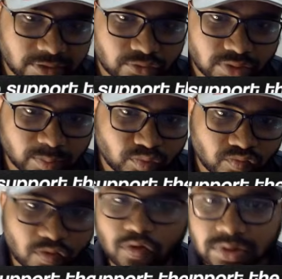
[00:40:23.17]
to
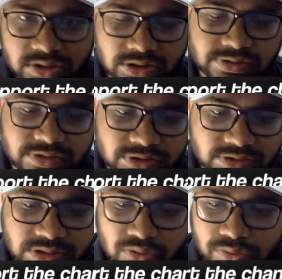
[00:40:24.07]
remove all the easy
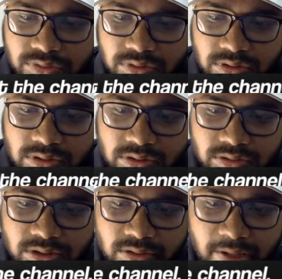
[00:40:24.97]
knees out.
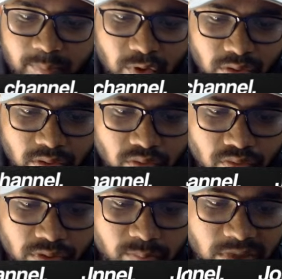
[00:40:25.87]
Then I'm gonna go
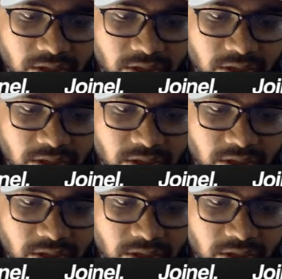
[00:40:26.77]
in my